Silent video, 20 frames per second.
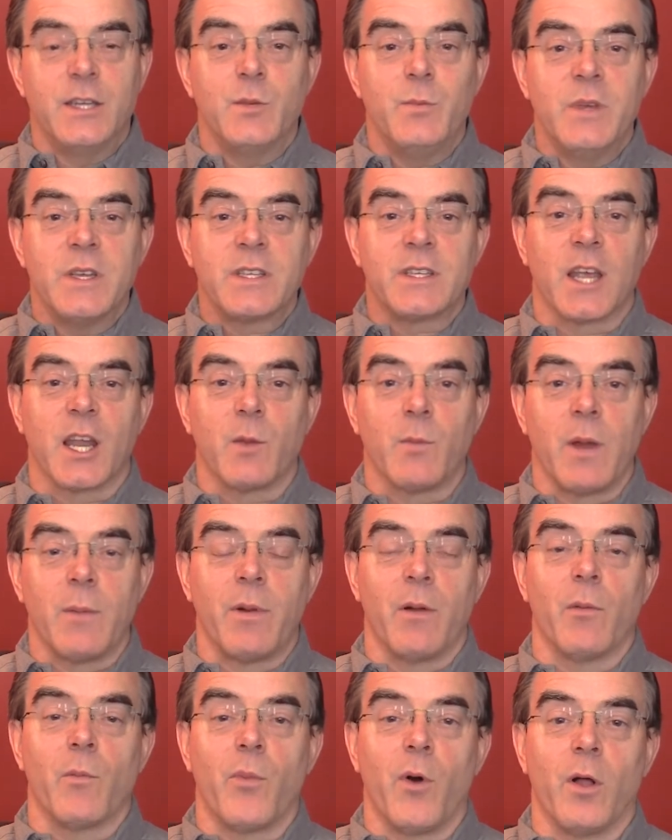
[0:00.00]
to be settled by
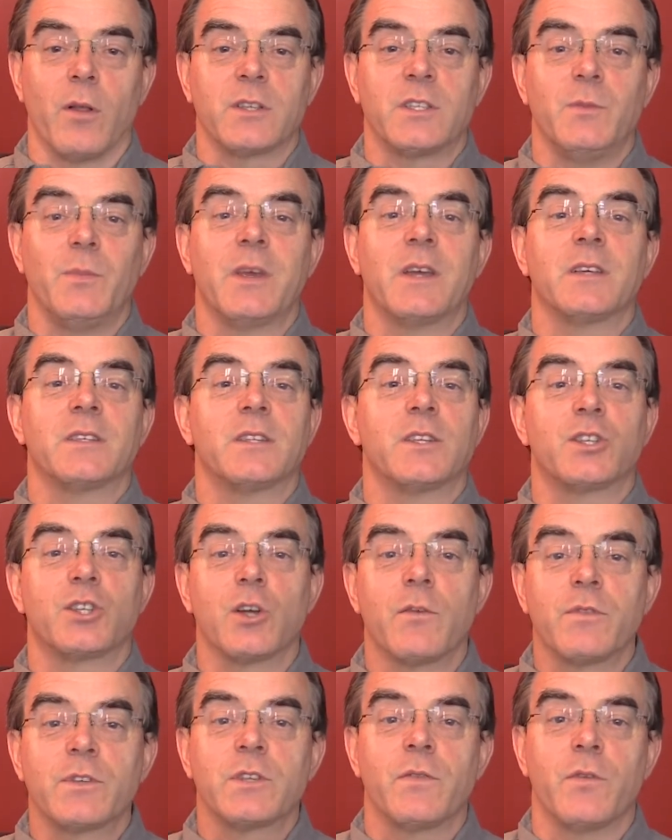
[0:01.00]
public policy because the
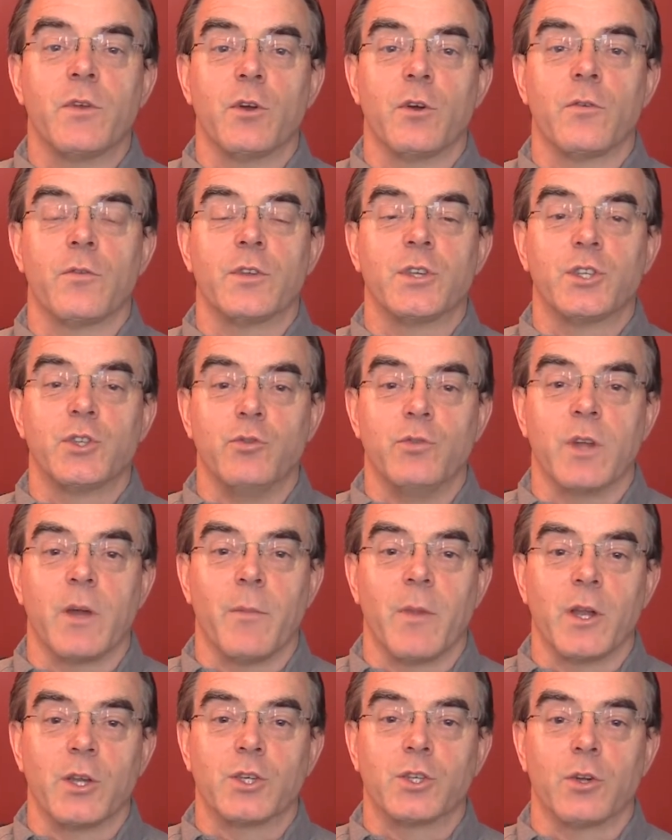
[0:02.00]
surface of the earth is
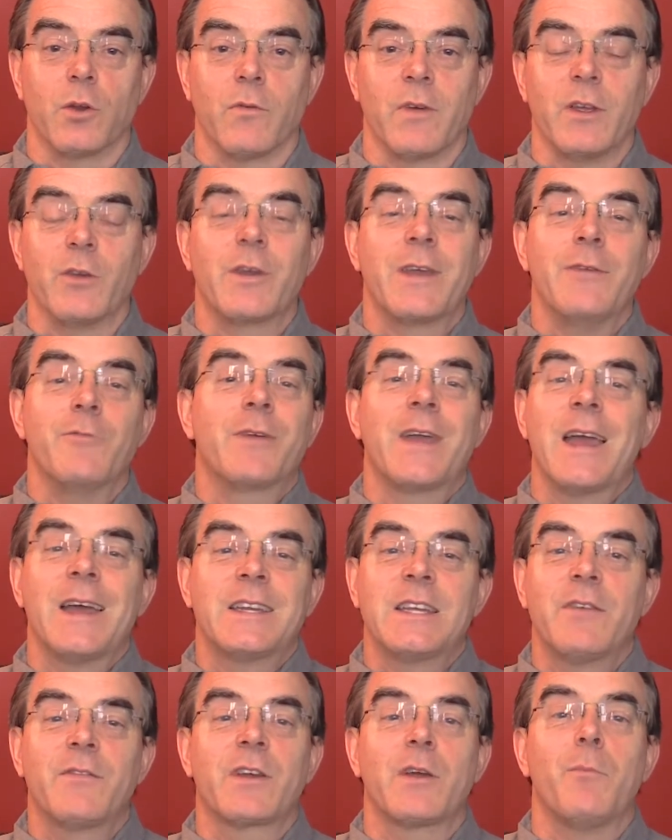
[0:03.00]
two-dimensional. But you
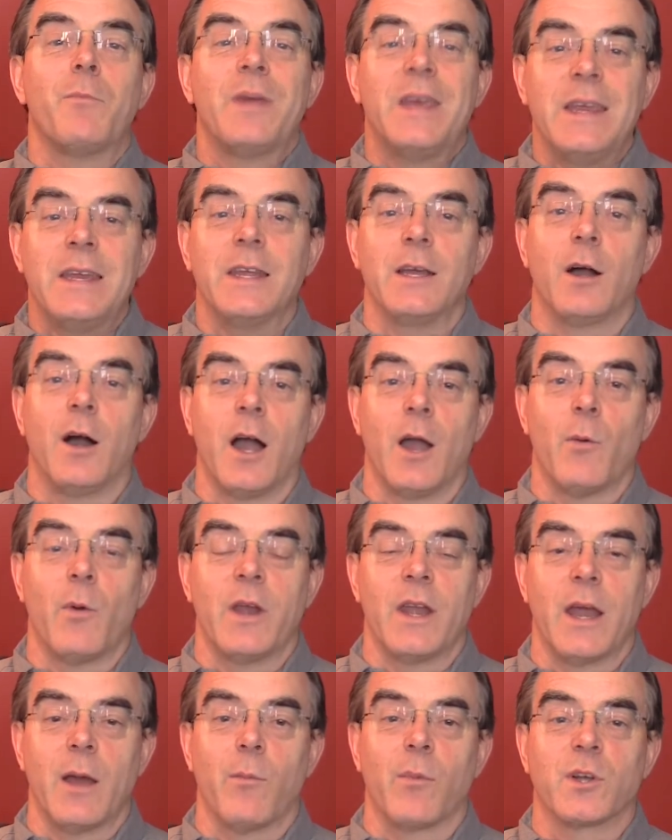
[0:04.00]
can't have competing
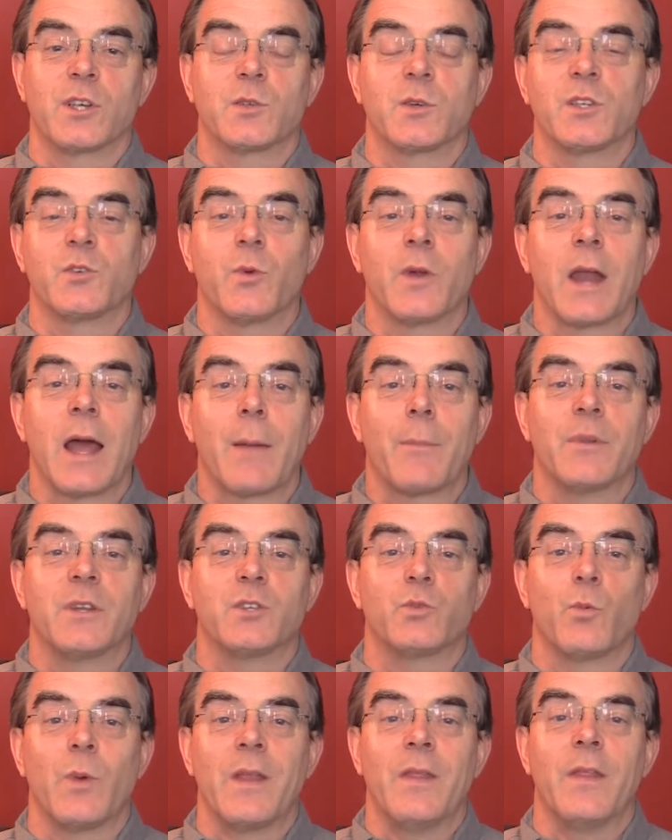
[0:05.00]
highway networks because what
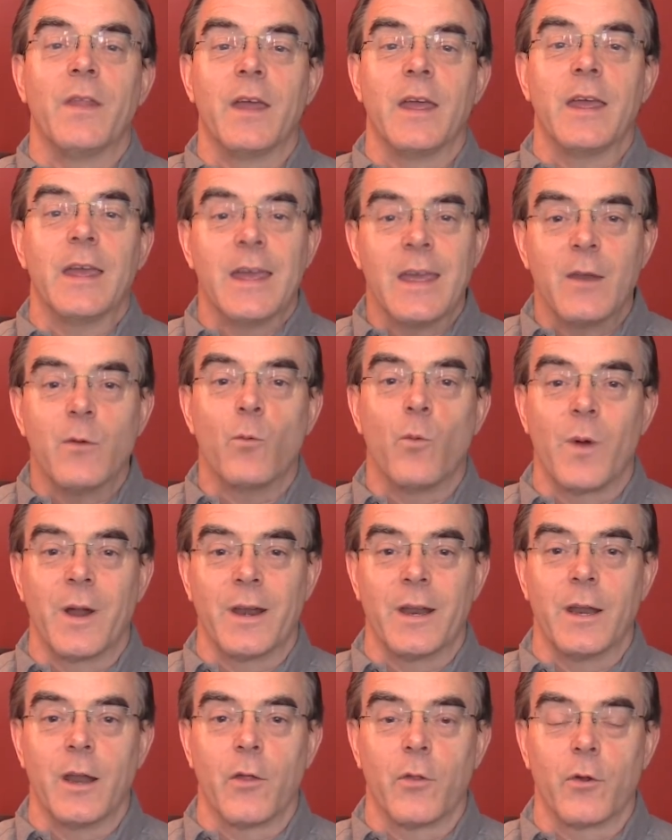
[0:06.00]
happens when they hit
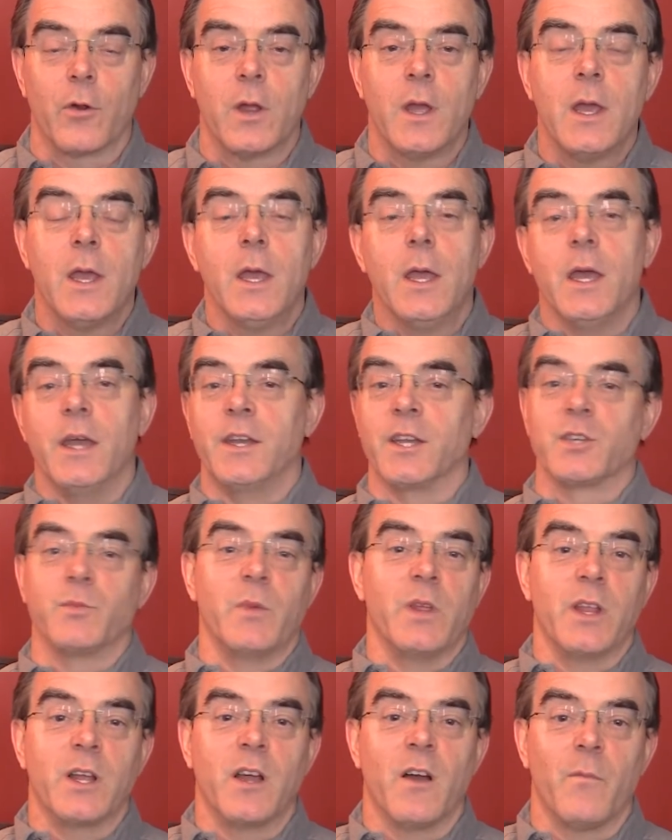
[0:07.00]
one another? It doesn't
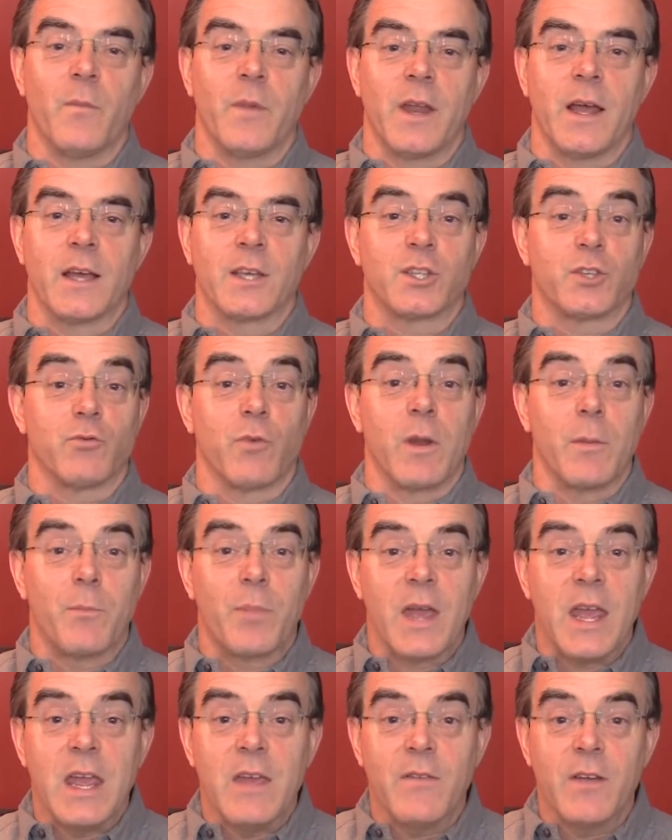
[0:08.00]
mean the government has to run
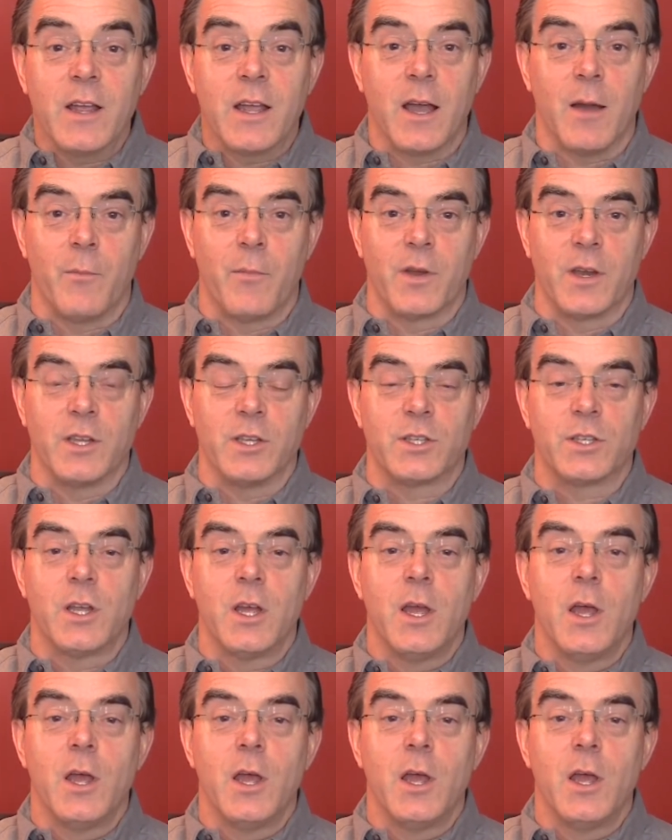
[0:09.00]
paving companies.